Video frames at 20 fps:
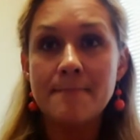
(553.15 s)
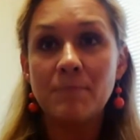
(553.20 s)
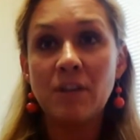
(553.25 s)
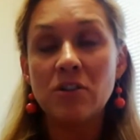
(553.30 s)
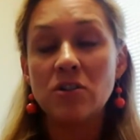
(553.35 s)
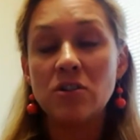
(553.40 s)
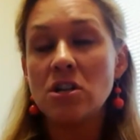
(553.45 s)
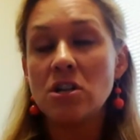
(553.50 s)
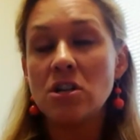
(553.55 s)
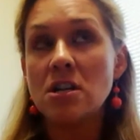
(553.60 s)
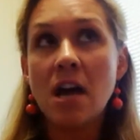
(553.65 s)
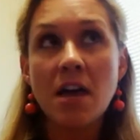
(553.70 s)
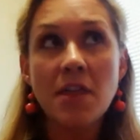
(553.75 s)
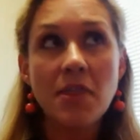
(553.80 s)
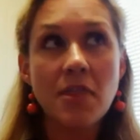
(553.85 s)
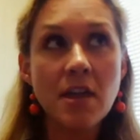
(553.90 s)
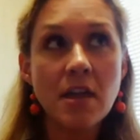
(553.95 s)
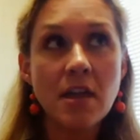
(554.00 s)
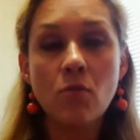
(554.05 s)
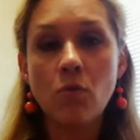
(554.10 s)
there's
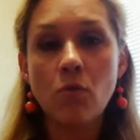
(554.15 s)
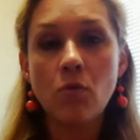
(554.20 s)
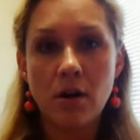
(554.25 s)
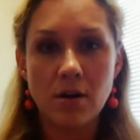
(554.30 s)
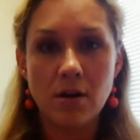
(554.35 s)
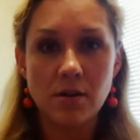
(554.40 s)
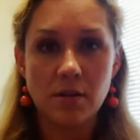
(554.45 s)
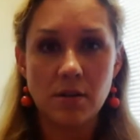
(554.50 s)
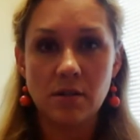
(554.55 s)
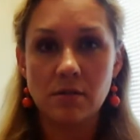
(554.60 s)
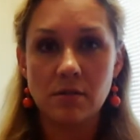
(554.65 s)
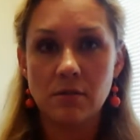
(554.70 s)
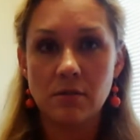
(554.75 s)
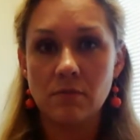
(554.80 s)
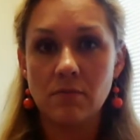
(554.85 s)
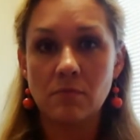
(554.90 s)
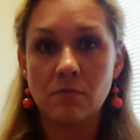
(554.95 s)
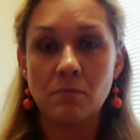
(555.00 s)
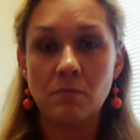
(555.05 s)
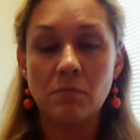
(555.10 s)
nothing worse
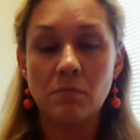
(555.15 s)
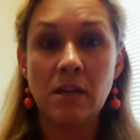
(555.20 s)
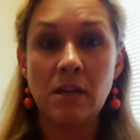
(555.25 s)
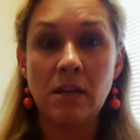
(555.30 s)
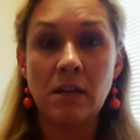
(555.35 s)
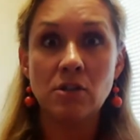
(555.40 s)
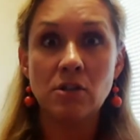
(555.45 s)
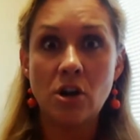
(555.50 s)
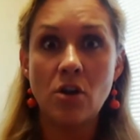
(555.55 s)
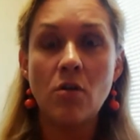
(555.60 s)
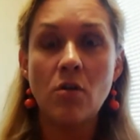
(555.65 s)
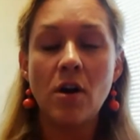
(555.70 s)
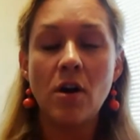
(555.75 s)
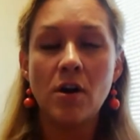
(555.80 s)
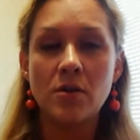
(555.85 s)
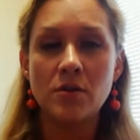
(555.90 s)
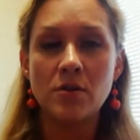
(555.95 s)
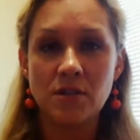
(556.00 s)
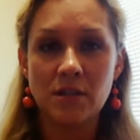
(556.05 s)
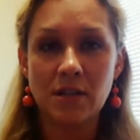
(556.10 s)
being the show
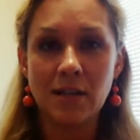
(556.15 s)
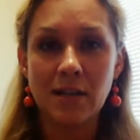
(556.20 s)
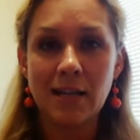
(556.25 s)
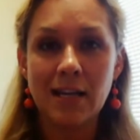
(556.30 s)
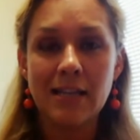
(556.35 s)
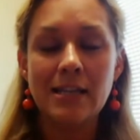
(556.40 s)
host